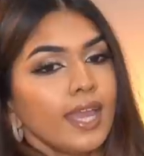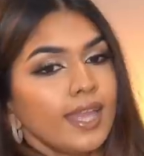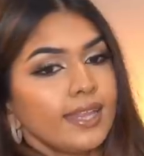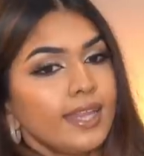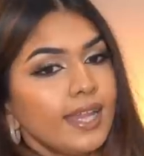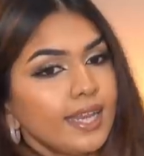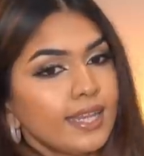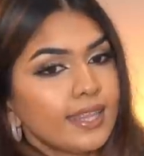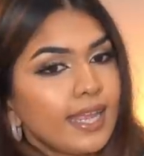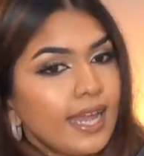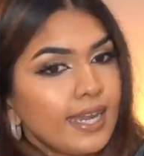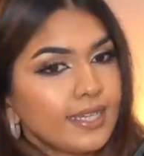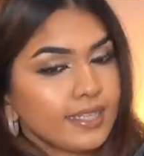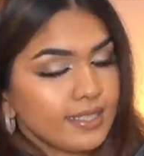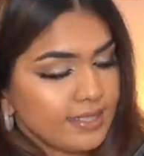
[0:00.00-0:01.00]
Then
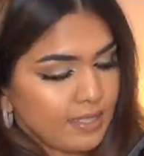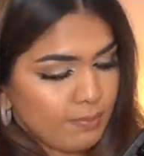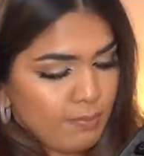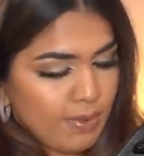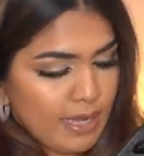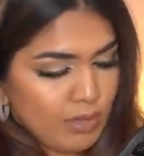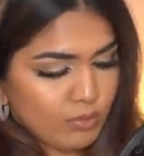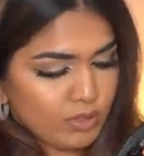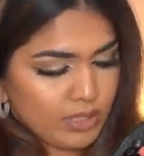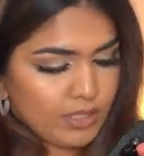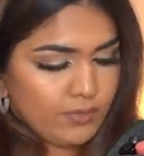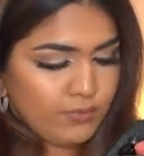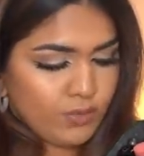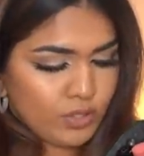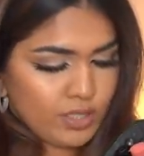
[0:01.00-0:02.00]
that is about
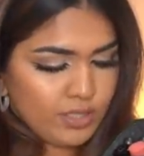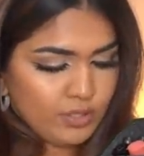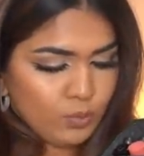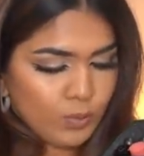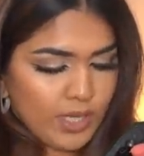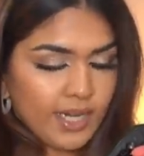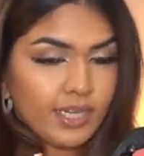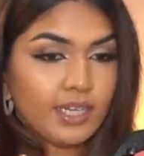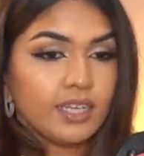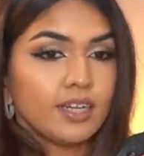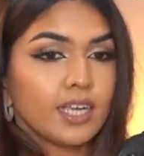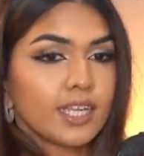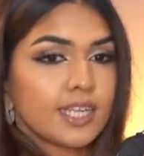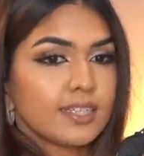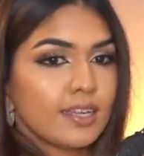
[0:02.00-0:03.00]
it for this one.
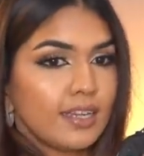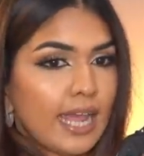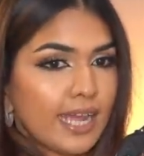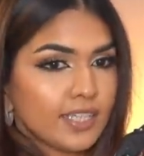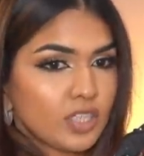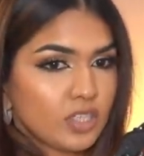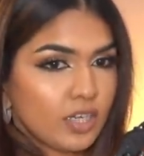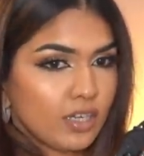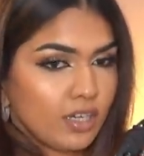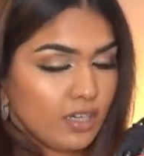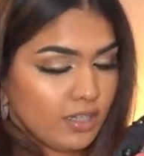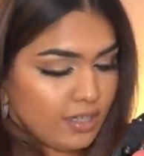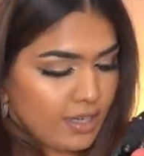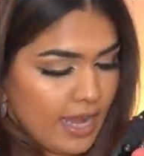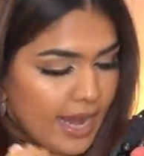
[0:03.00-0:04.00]
Here there's a lash
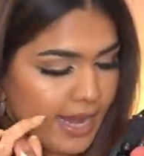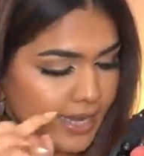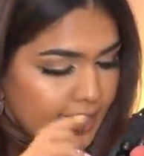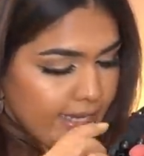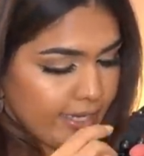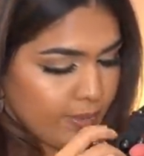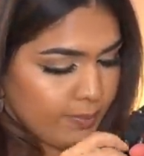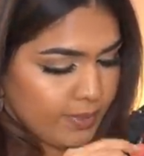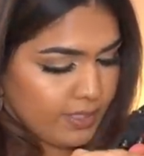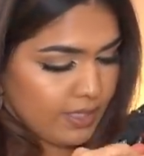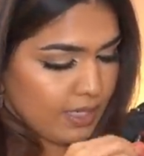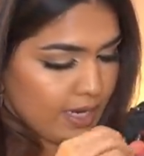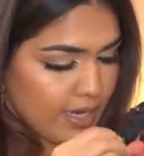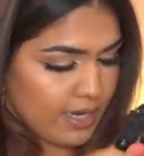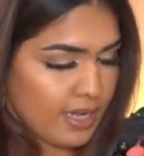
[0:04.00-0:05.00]
curler and like a
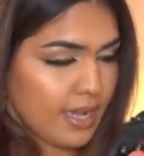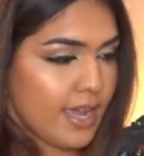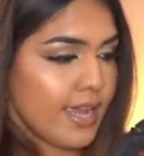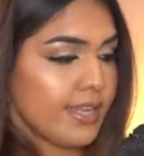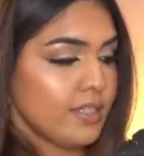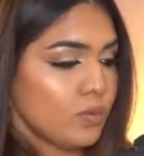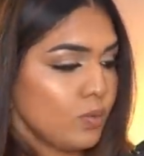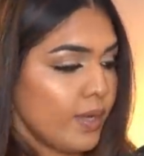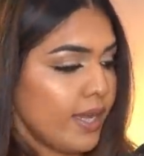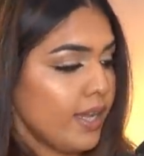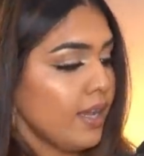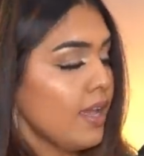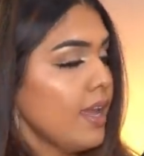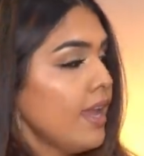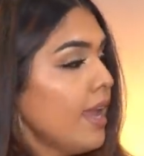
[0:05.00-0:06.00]
mascara as
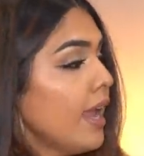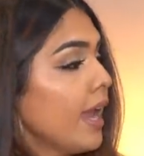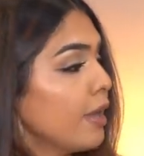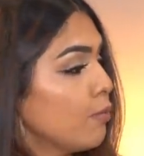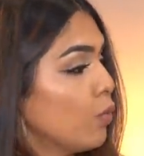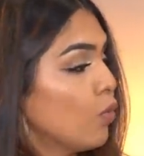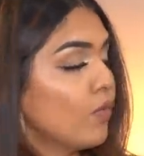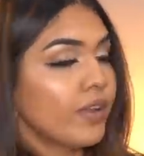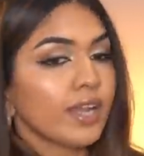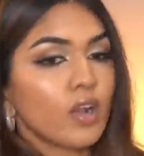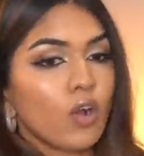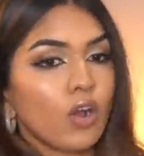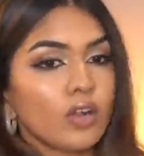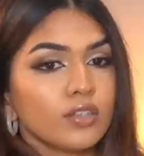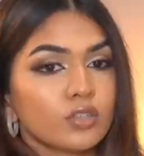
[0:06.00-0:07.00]
well. And moving
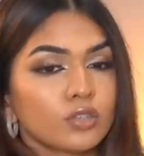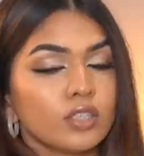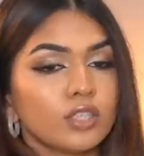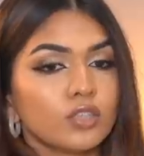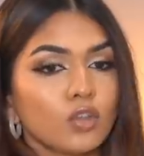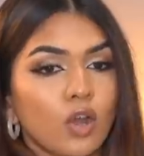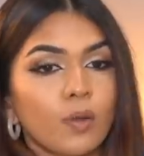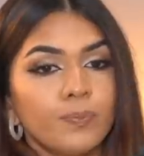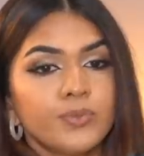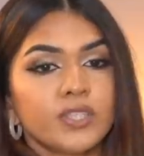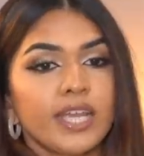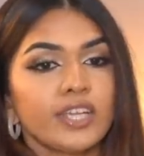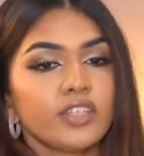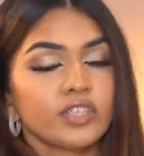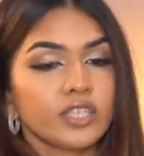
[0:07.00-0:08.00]
on to the top
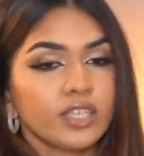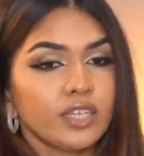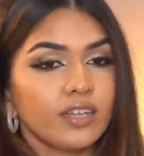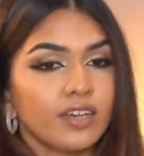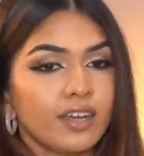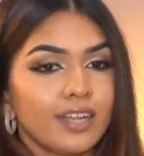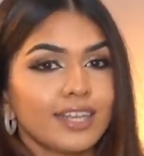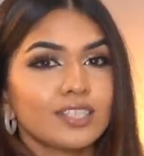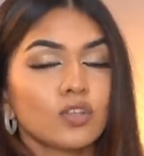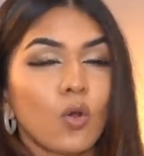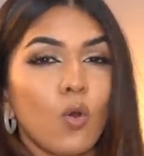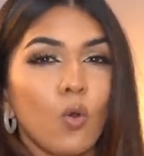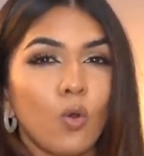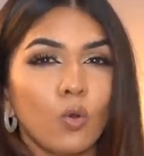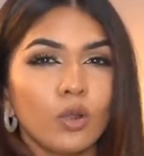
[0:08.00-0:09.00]
section, here is
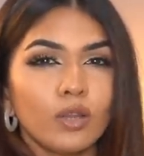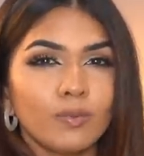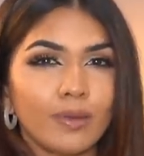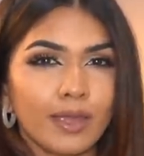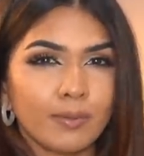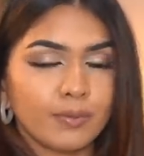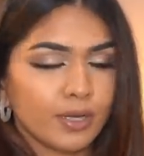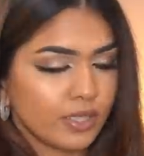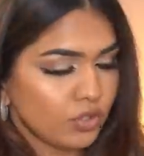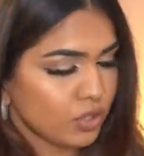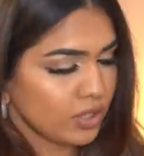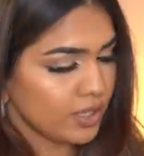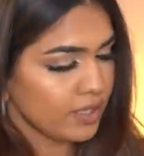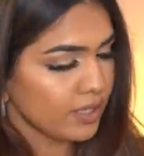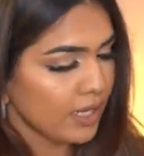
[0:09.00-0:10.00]
all my
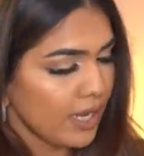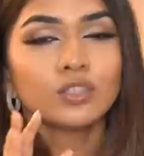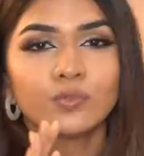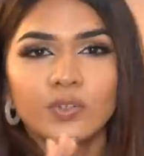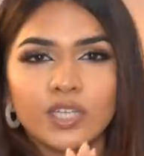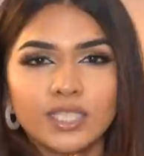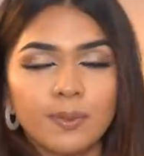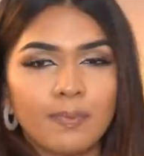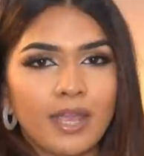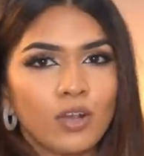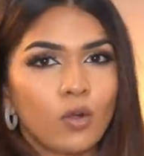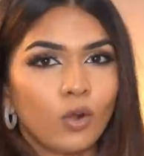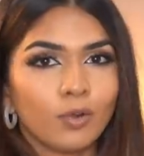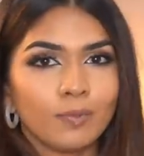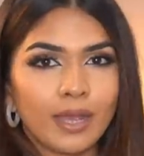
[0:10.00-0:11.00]
brushes. So first I
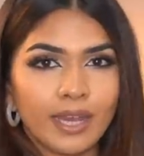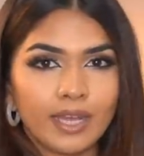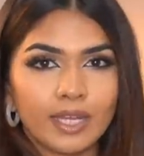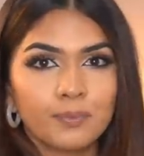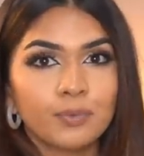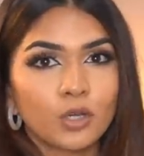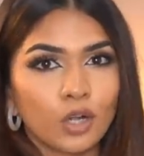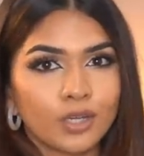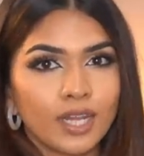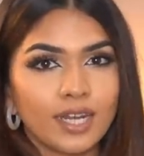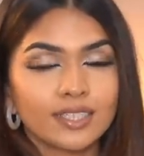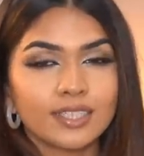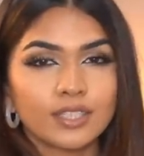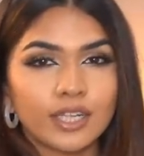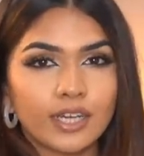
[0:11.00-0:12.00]
pack all my like
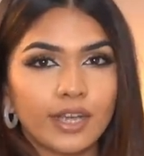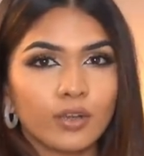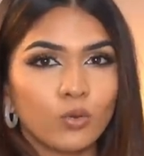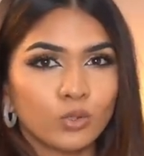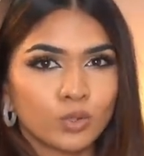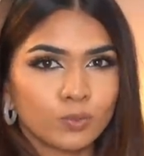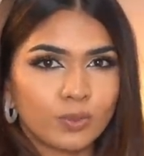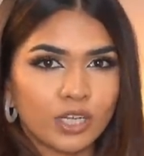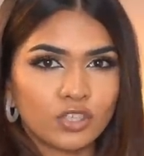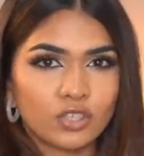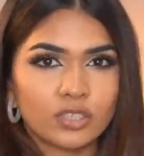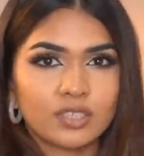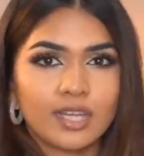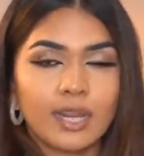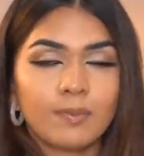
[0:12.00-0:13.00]
products, and then I go to
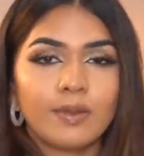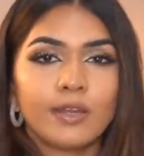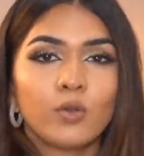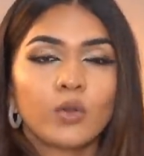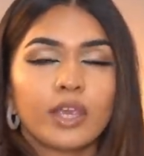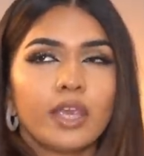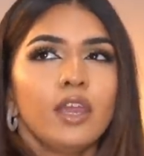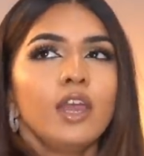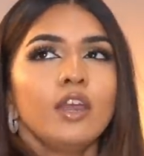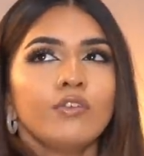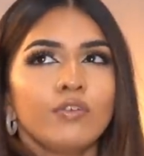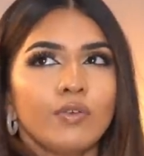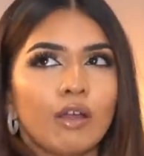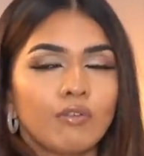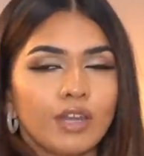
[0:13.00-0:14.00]
brushes, and I'm like, okay,
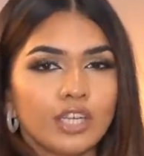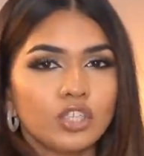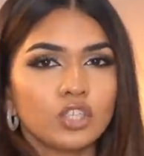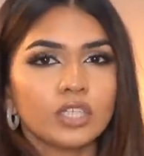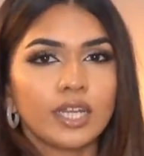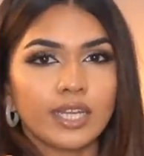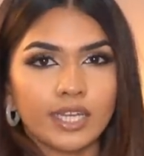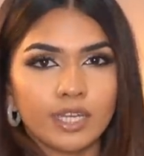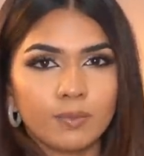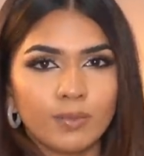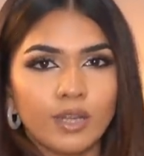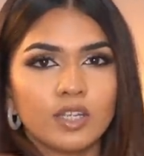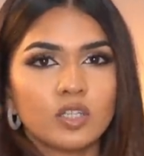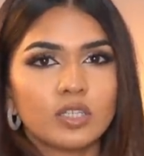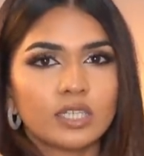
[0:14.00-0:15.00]
for foundation I need a
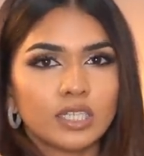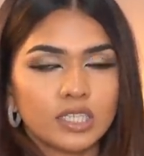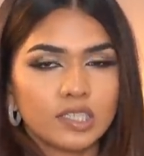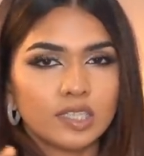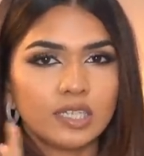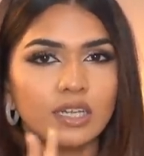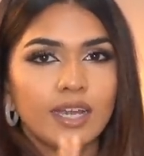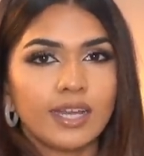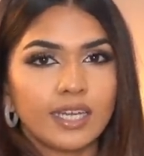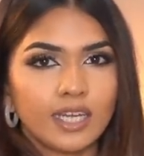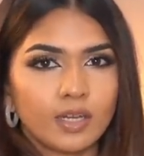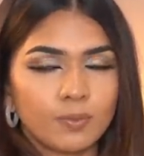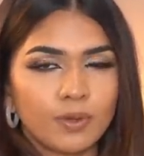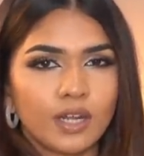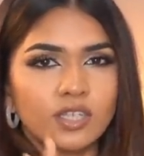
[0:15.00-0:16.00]
brush, then concealer I
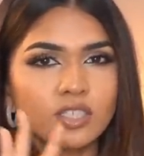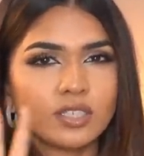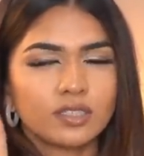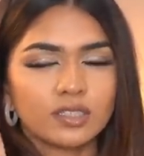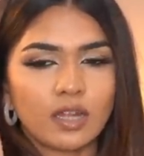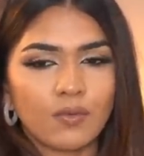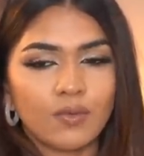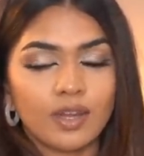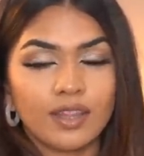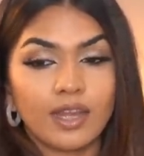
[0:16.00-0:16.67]
need a brush and stuff like